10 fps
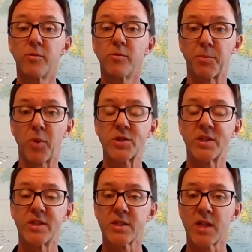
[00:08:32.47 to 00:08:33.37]
as the
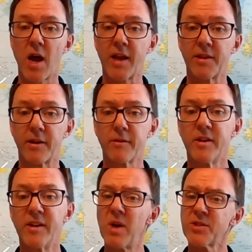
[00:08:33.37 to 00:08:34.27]
person is lying there,
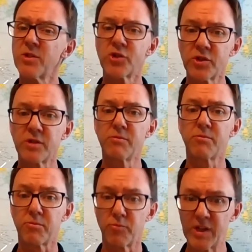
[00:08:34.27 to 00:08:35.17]
the muscle
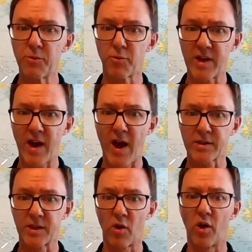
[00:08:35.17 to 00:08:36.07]
shouldn't really
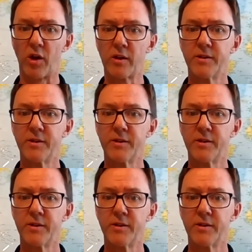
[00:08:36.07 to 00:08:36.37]
react at all.